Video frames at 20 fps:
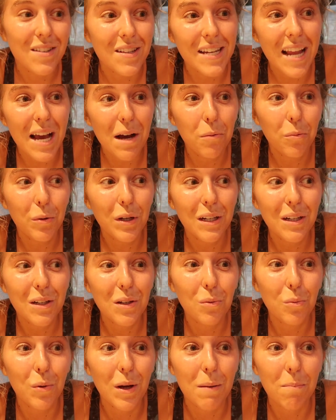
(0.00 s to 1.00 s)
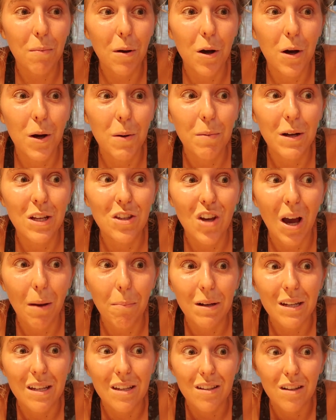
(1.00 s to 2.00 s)
So now we're gonna whip up a
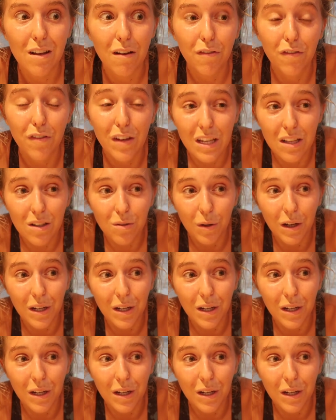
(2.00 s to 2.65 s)
Japanese feast.